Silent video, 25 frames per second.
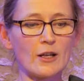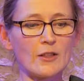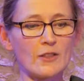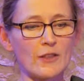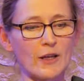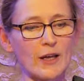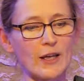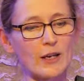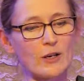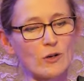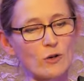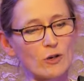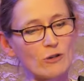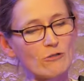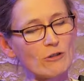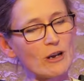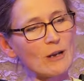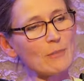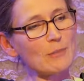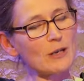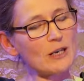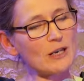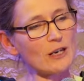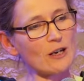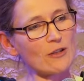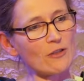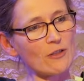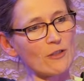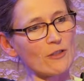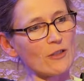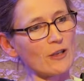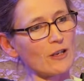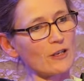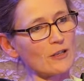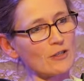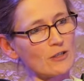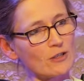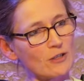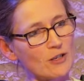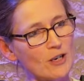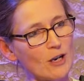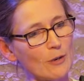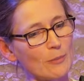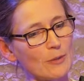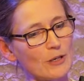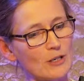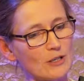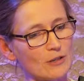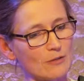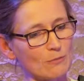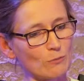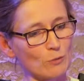then a great many other things can come in,